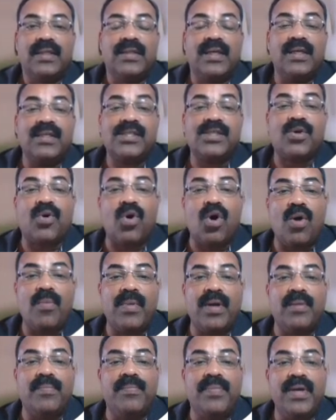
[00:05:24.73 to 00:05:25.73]
there is
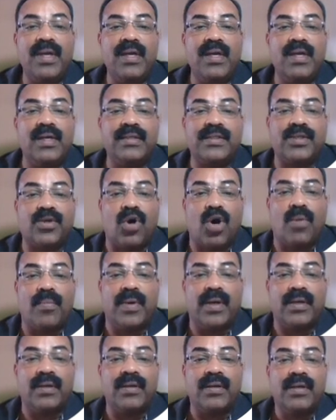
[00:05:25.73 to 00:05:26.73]
common, B is
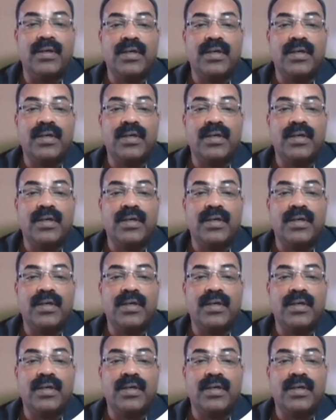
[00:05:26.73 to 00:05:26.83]
common.